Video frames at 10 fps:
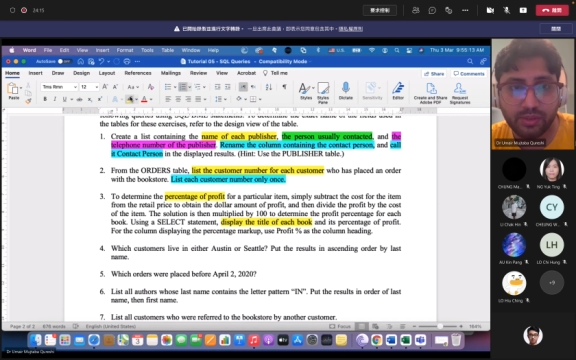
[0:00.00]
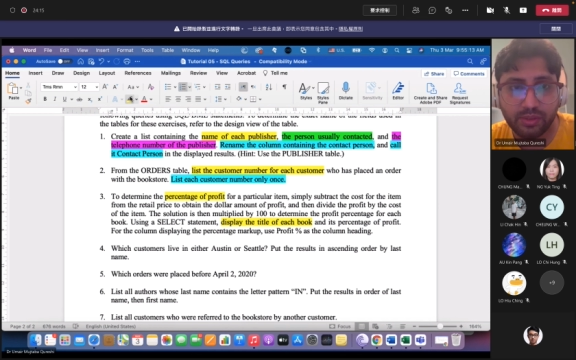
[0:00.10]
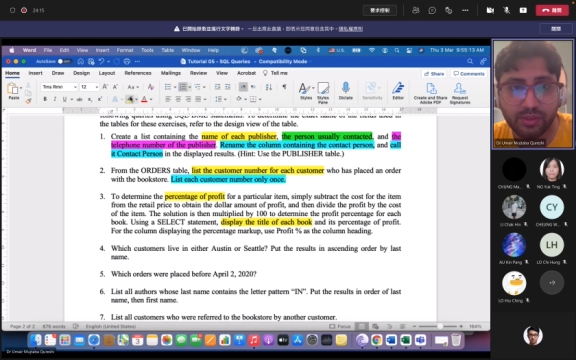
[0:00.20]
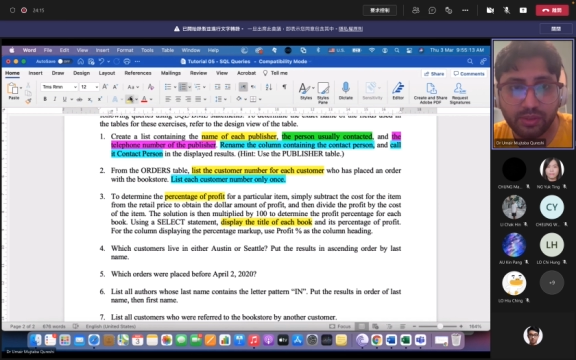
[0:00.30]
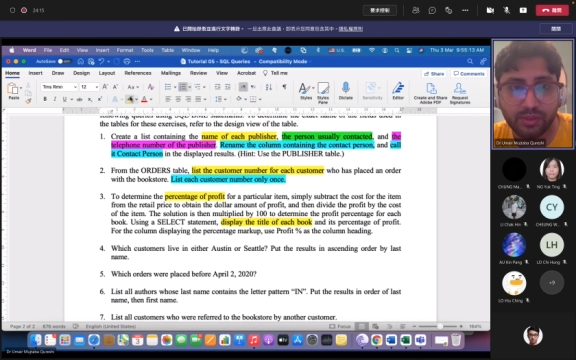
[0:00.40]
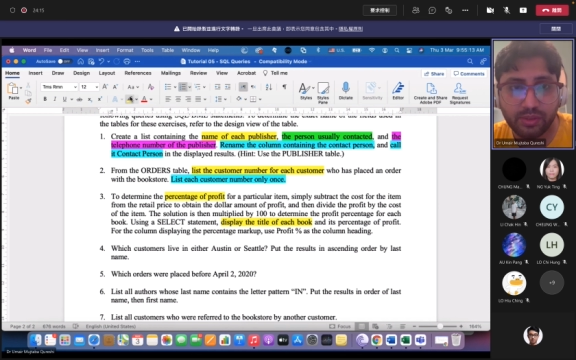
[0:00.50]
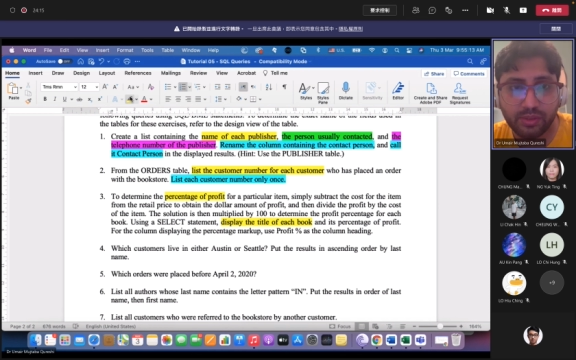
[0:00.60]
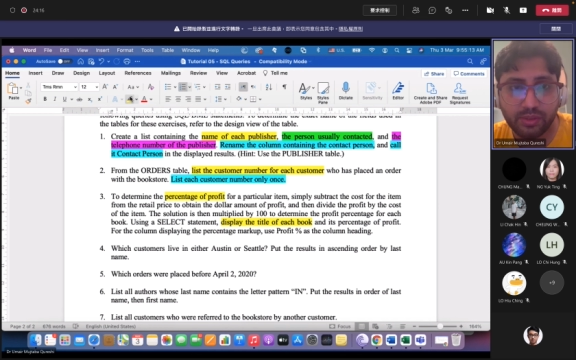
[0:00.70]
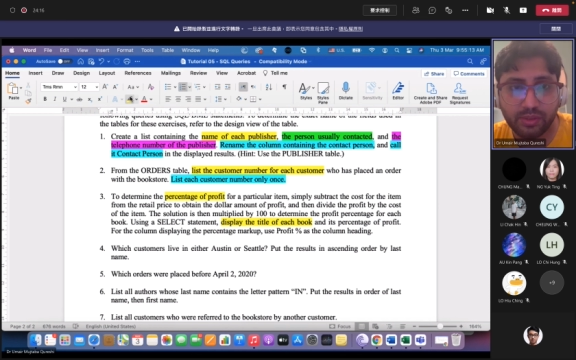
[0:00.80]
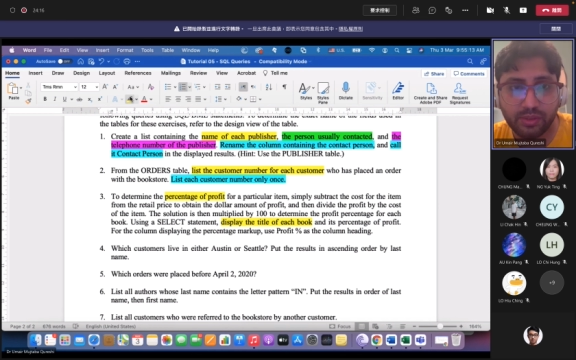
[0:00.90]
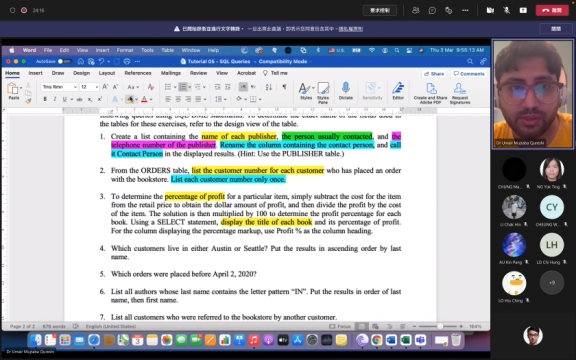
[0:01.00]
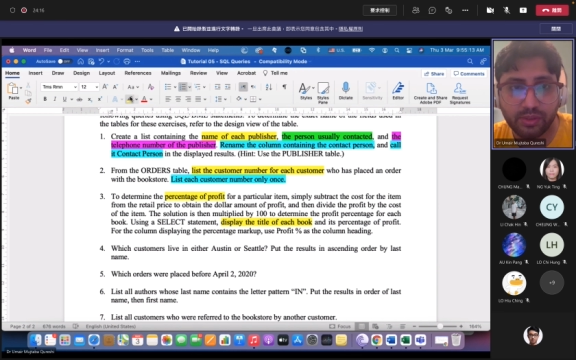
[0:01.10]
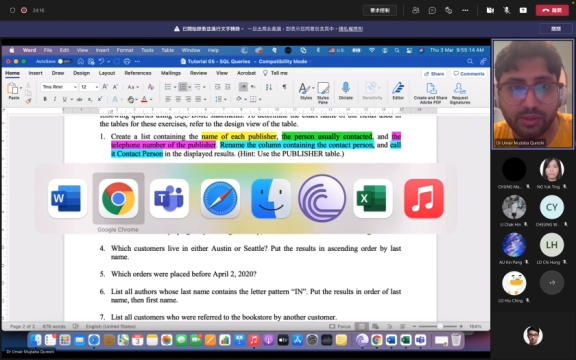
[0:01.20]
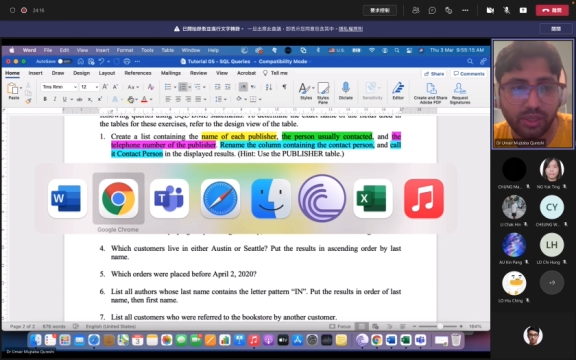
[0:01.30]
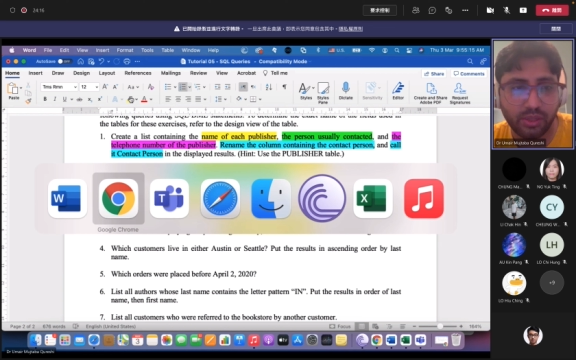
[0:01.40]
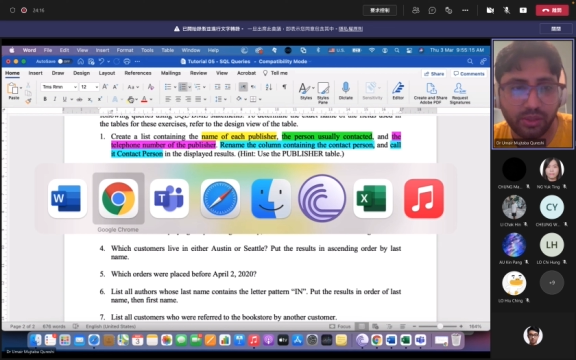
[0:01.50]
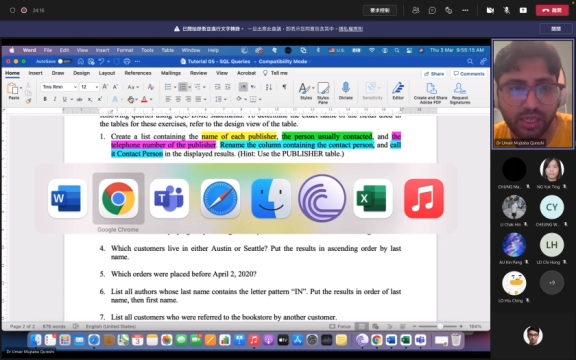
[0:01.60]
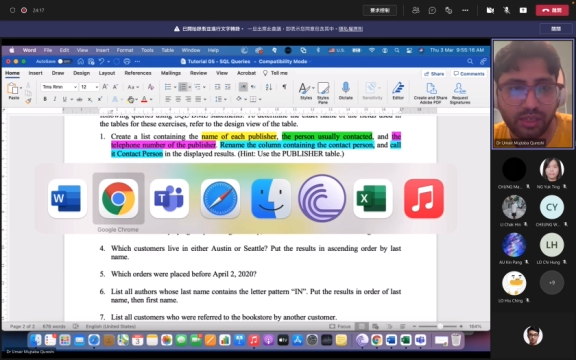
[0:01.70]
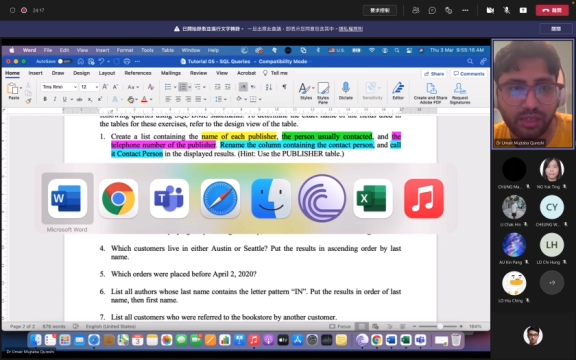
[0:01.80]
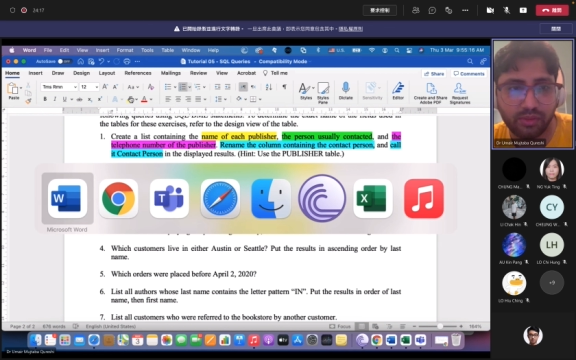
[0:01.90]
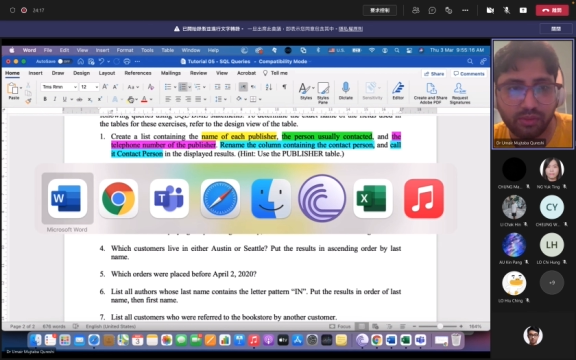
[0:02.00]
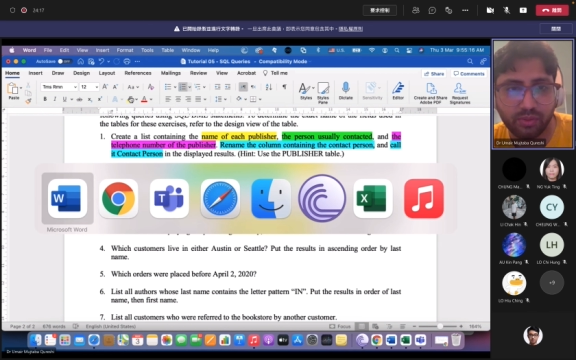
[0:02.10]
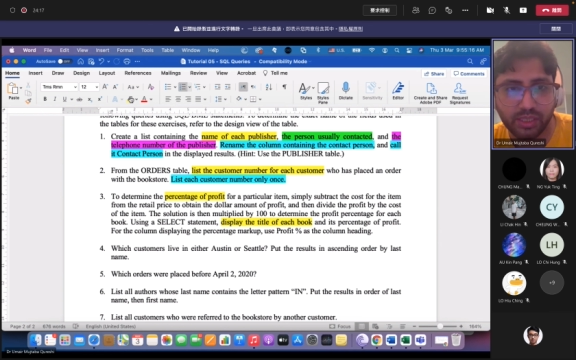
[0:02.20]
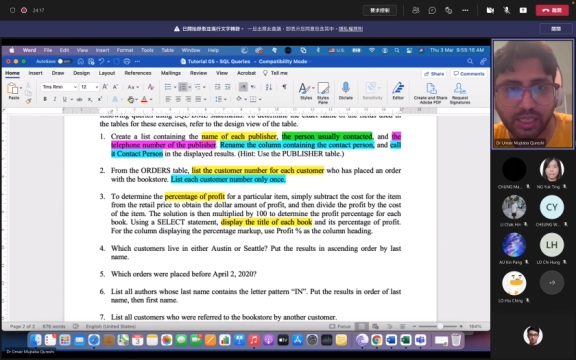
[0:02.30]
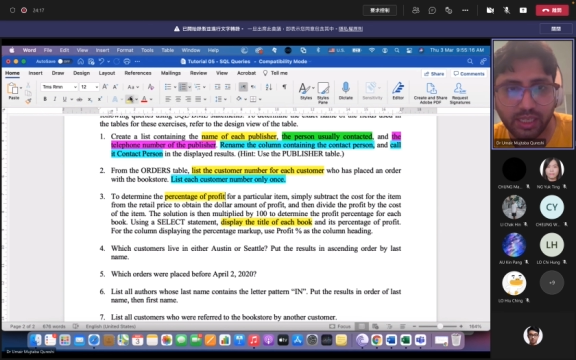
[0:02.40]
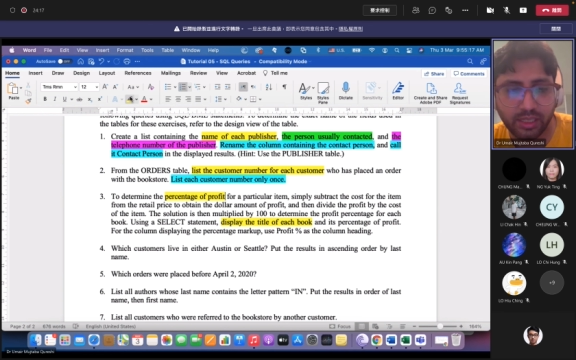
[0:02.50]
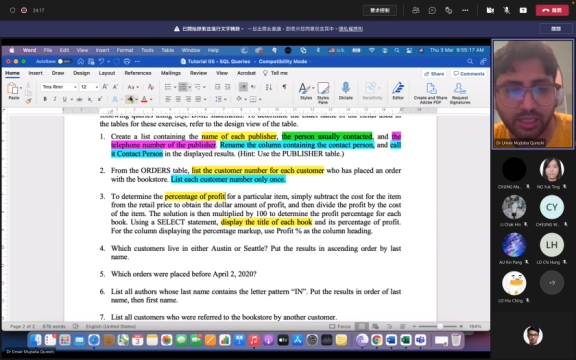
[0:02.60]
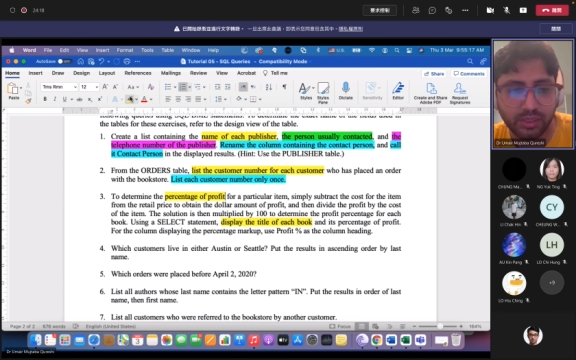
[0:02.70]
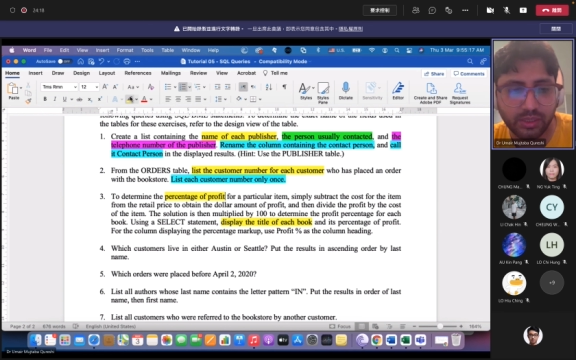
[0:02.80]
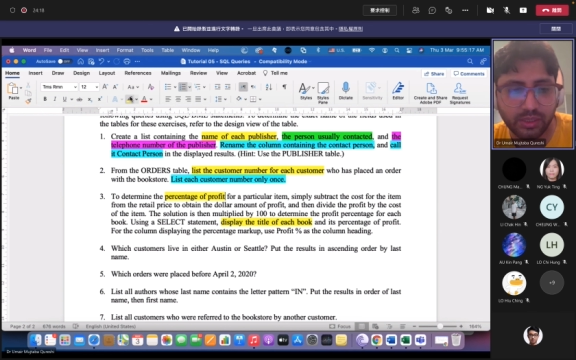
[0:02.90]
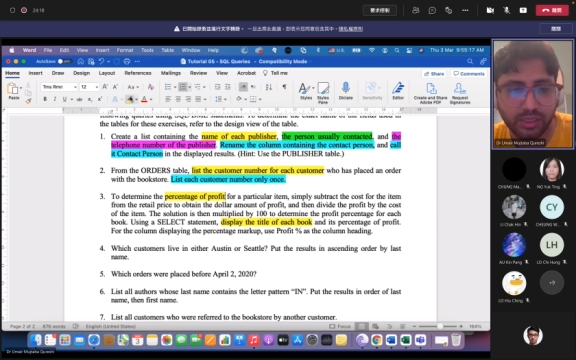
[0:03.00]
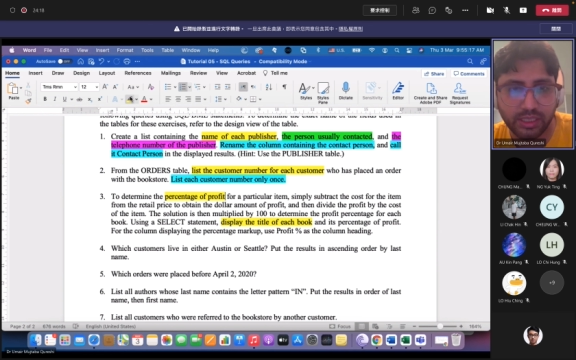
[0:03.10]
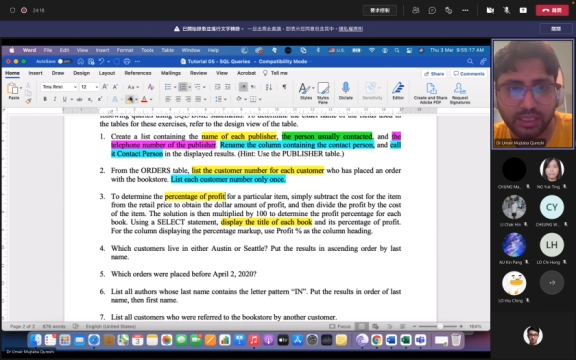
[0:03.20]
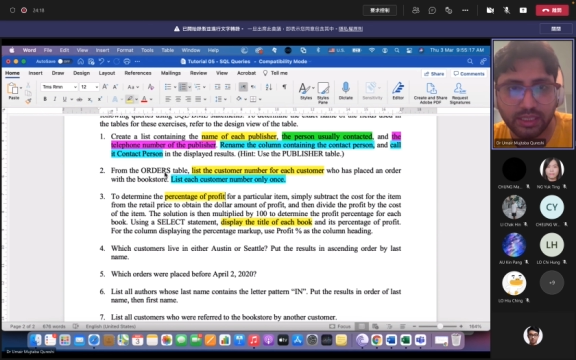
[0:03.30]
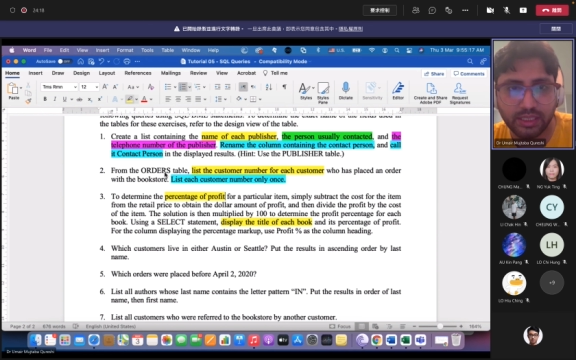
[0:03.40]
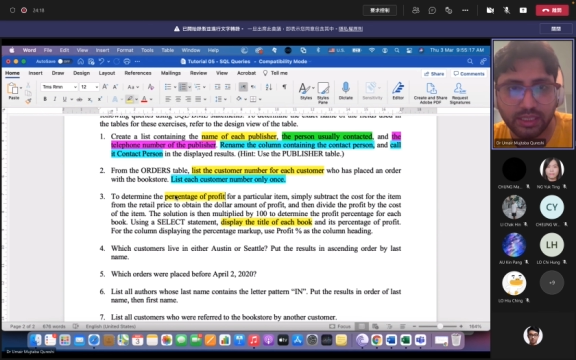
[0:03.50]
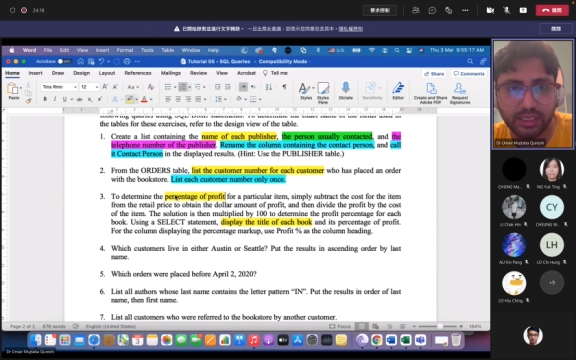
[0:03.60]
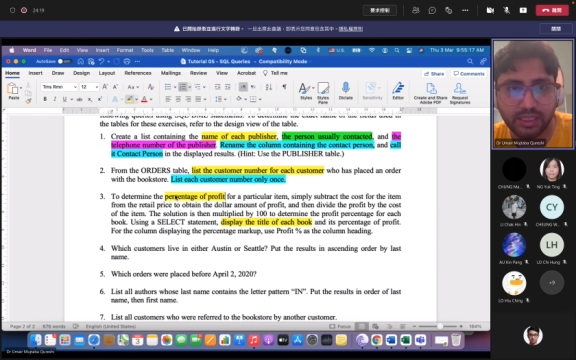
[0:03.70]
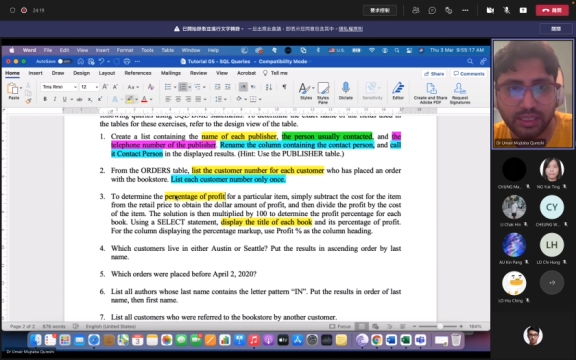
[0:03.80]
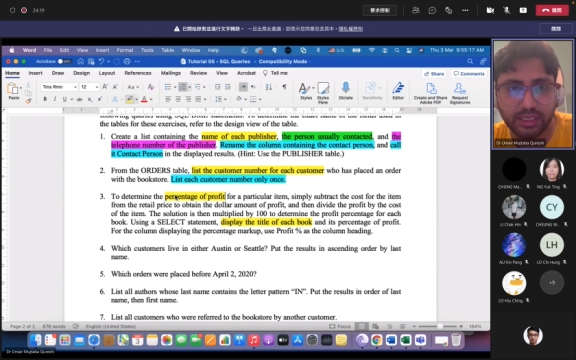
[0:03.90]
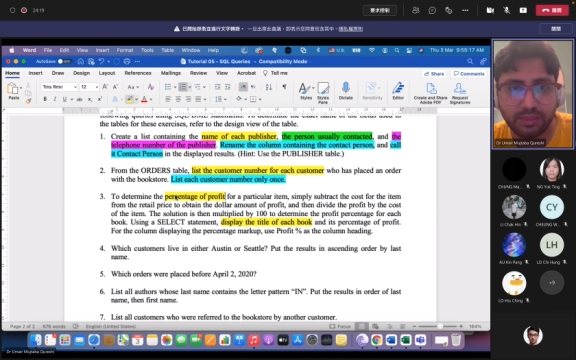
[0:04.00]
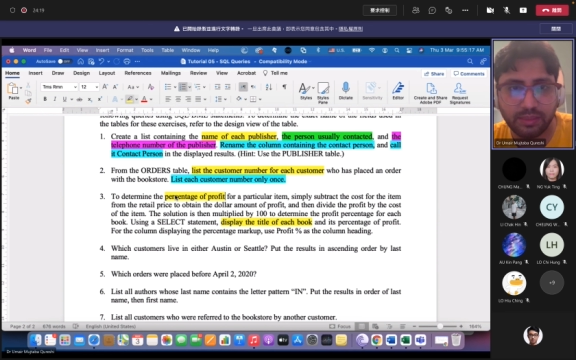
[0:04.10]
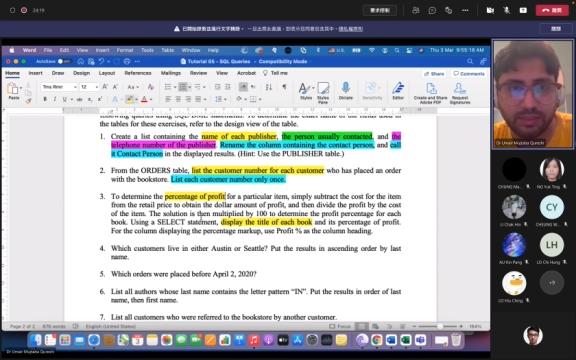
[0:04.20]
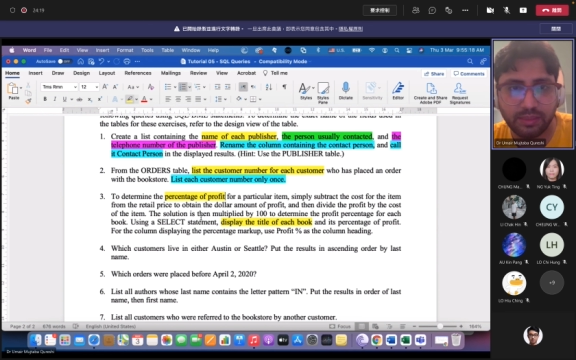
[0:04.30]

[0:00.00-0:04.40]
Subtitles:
So as the start of the query, what I can do is